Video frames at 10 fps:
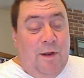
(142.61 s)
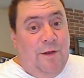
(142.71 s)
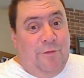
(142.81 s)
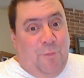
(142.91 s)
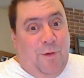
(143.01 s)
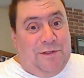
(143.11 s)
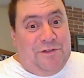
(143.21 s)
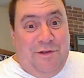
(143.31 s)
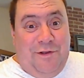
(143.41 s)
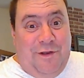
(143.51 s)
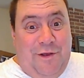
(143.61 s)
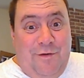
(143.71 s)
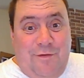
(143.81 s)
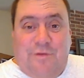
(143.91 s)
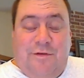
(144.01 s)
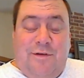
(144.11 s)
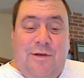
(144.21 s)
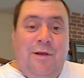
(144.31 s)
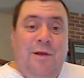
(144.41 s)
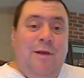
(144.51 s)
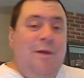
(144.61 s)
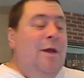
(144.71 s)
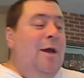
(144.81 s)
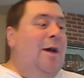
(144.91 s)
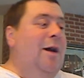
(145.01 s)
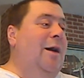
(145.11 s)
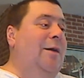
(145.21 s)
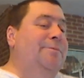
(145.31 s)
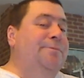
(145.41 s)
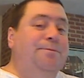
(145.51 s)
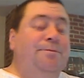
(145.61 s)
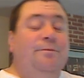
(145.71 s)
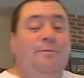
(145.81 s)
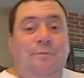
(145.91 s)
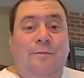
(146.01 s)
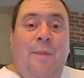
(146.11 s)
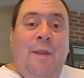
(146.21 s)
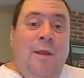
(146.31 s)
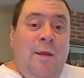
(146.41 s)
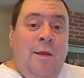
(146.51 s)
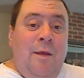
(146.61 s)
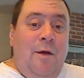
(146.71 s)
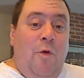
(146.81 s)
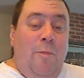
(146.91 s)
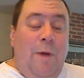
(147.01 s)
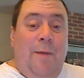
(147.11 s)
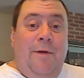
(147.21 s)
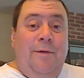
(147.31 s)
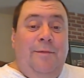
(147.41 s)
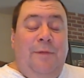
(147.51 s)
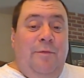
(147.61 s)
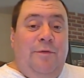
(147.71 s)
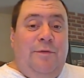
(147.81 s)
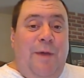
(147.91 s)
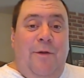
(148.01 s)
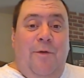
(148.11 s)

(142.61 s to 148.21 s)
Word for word: I was watching the news. Uh, Obama, it was about